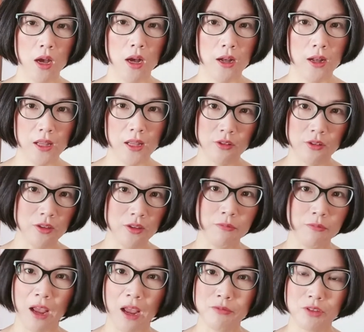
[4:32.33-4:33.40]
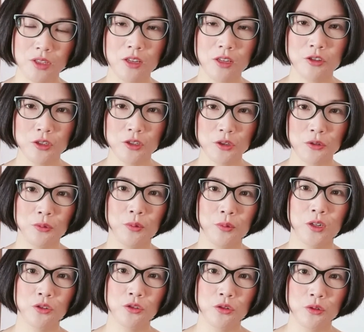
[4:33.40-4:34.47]
And sometimes they just don't
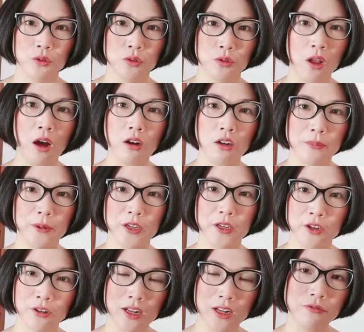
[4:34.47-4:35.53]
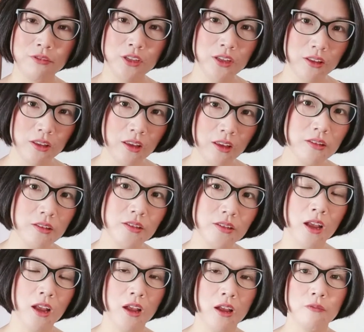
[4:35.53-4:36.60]
want to talk about irrelevant things.
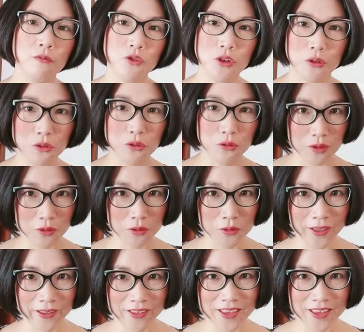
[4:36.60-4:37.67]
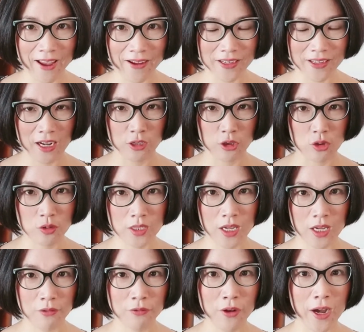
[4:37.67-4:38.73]
So to get that, actually,
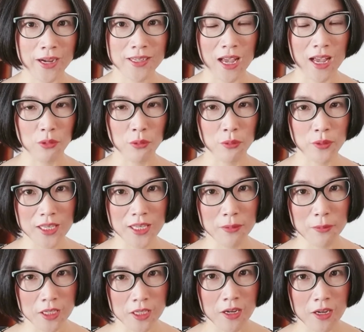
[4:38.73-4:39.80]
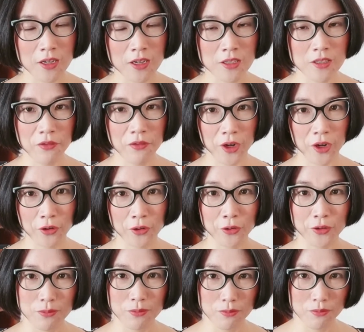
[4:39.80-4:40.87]
I find that Wikipedia is a very good